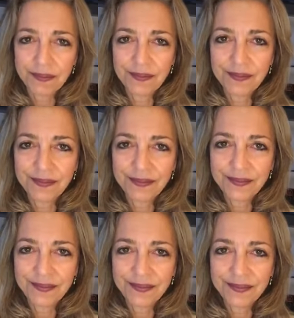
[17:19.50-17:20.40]

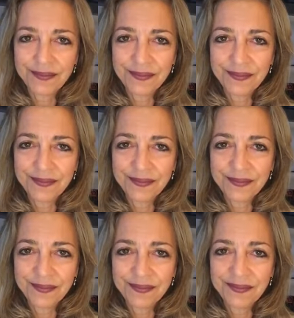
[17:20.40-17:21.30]

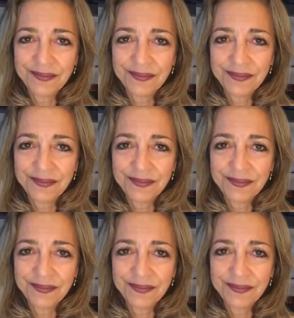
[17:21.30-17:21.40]
No one is speaking in this clip.